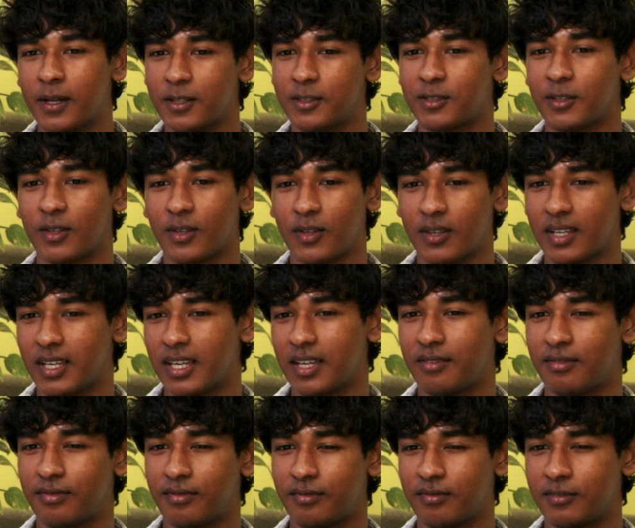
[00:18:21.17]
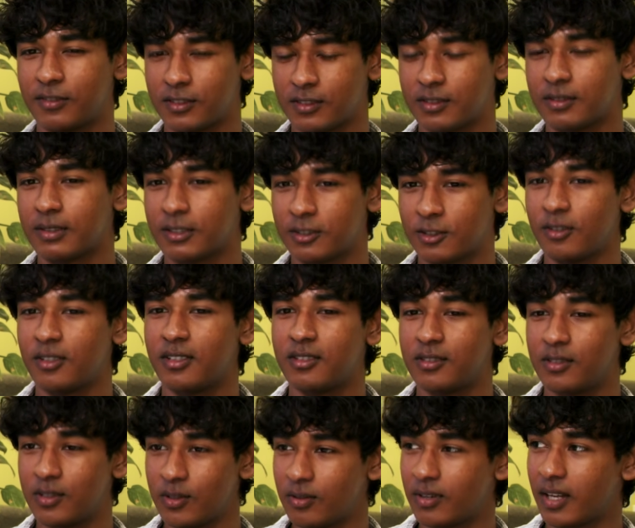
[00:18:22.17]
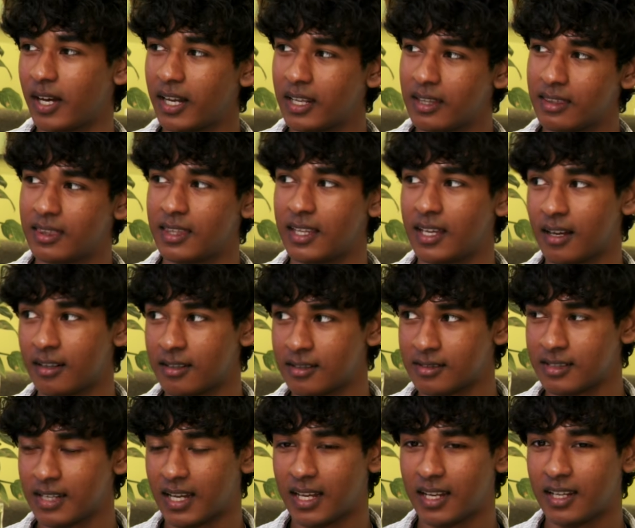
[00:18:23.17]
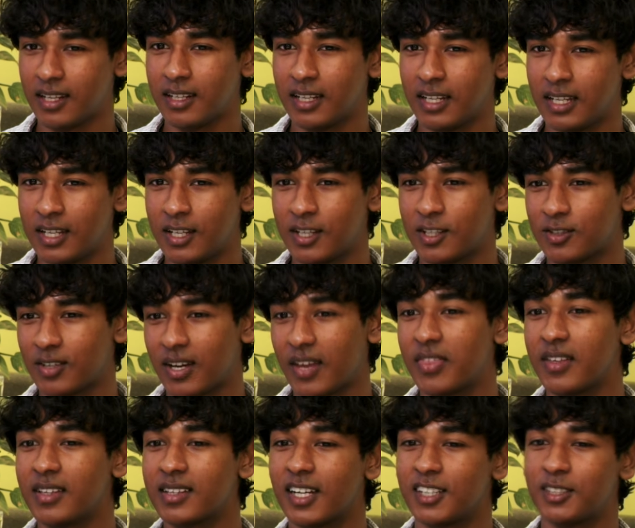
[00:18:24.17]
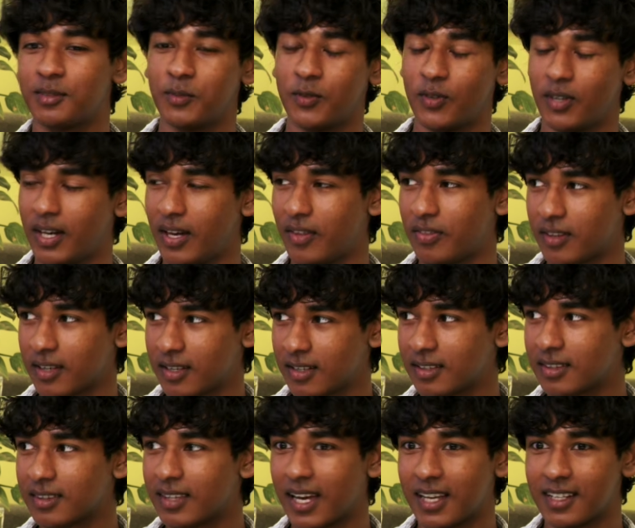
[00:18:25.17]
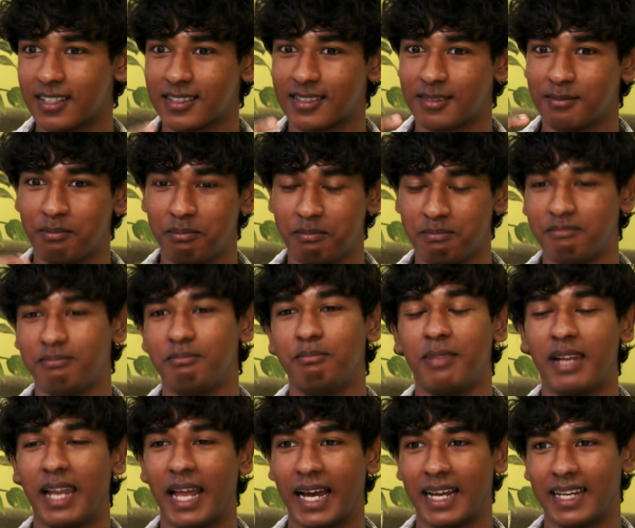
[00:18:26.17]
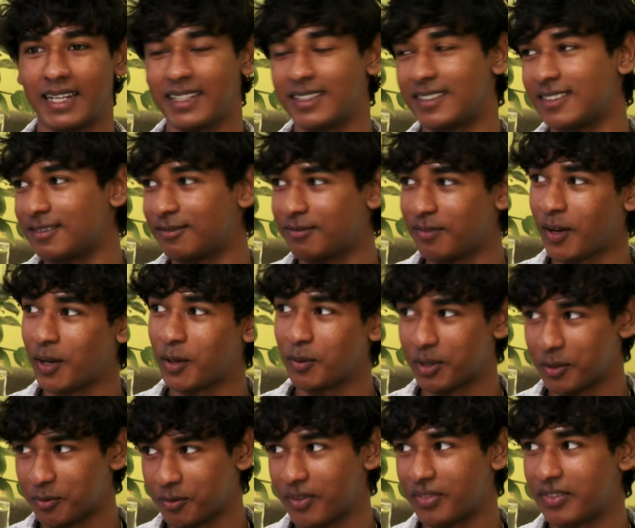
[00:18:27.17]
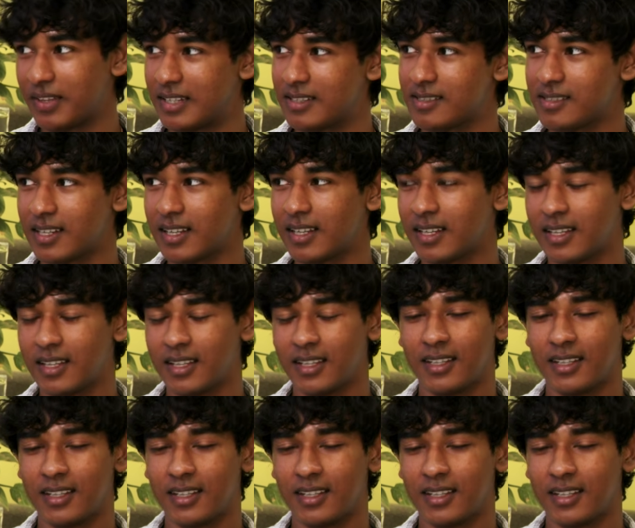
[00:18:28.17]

So if students do that, they understand it. So I think that's more ethical than just blindly just following what they say.